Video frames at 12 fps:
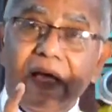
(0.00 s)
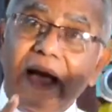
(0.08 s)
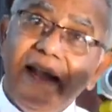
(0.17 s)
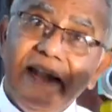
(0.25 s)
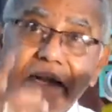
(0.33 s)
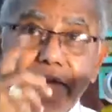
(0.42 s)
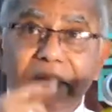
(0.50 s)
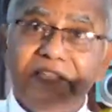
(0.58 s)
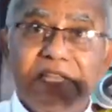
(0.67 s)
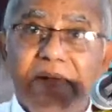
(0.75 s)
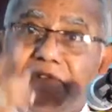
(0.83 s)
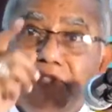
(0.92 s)
I let
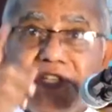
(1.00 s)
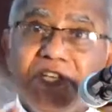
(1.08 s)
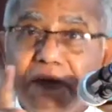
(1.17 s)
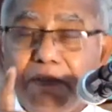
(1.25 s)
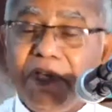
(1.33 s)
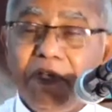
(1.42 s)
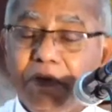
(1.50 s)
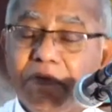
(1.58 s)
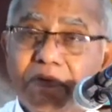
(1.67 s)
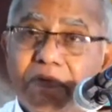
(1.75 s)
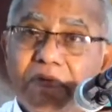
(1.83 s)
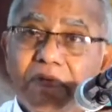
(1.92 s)
myself cheated by you.
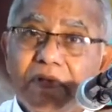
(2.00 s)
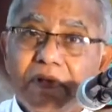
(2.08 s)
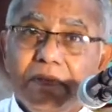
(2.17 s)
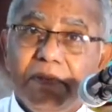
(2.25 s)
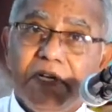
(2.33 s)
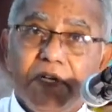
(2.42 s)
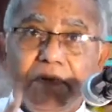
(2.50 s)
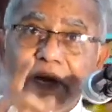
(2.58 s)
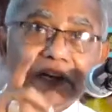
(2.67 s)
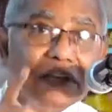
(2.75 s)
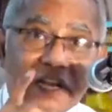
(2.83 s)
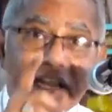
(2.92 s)
But you are
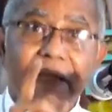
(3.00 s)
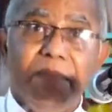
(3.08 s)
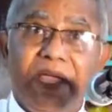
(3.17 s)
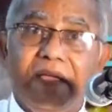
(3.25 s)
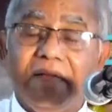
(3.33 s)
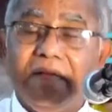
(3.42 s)
killing me.